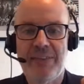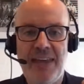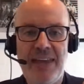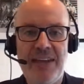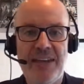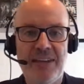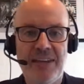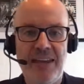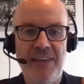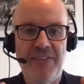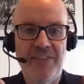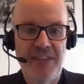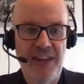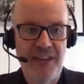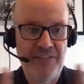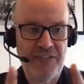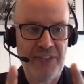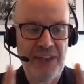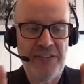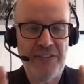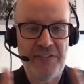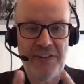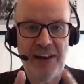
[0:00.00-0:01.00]

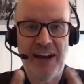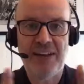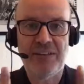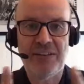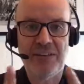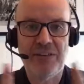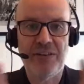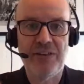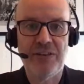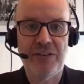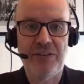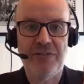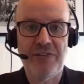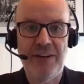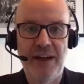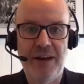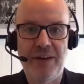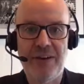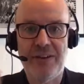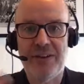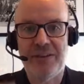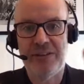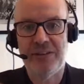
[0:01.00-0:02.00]
if they found a new
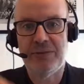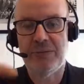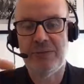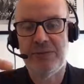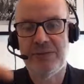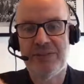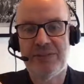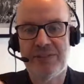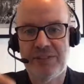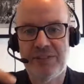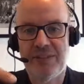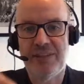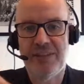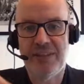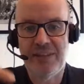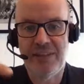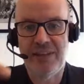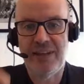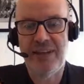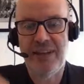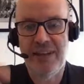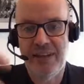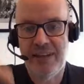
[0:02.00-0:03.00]
variant that was
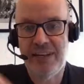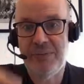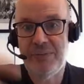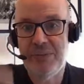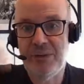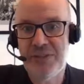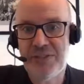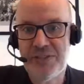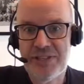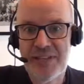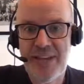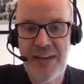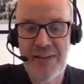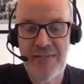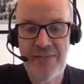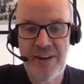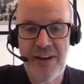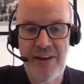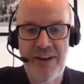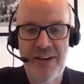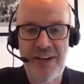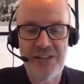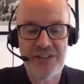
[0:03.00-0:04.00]
an immune escape
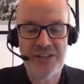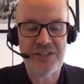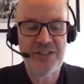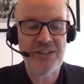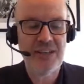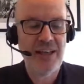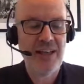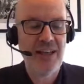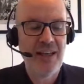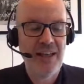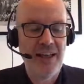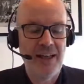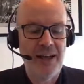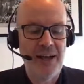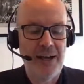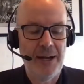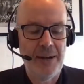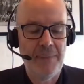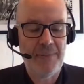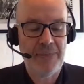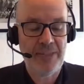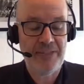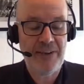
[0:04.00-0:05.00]
variant,
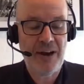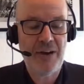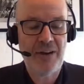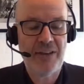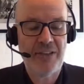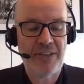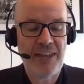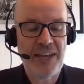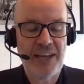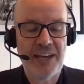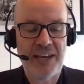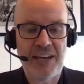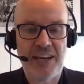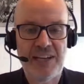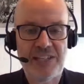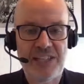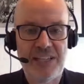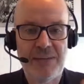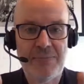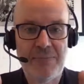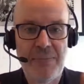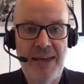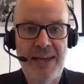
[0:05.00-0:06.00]
they could
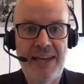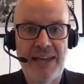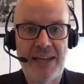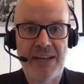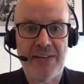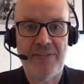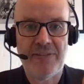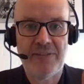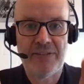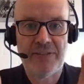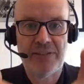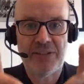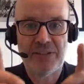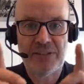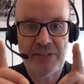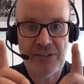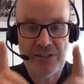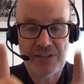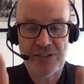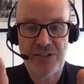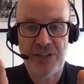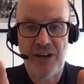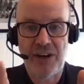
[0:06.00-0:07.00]
actually
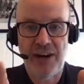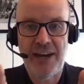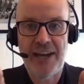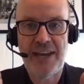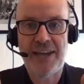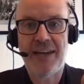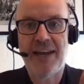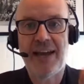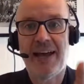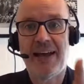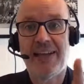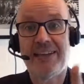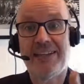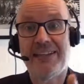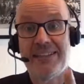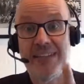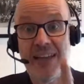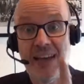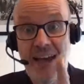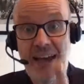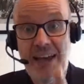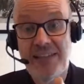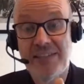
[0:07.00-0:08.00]
design and
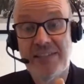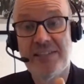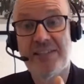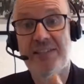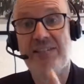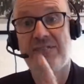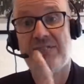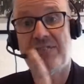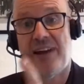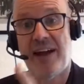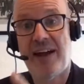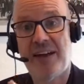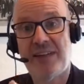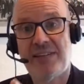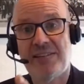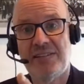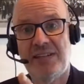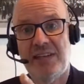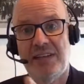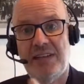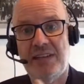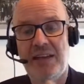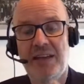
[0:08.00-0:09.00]
test the
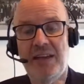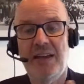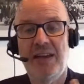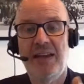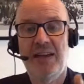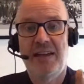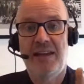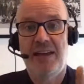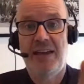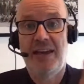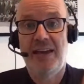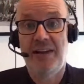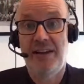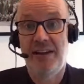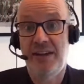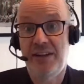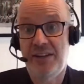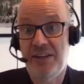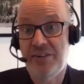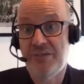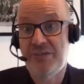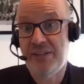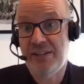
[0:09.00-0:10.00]
vaccine in
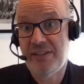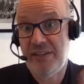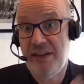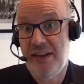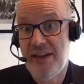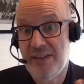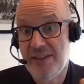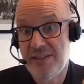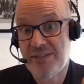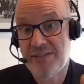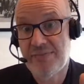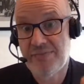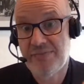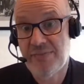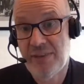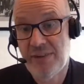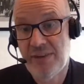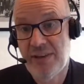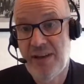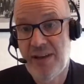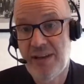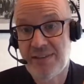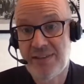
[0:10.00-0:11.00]
100 days.
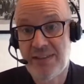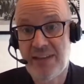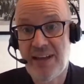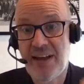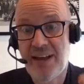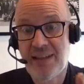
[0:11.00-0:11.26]
Okay, so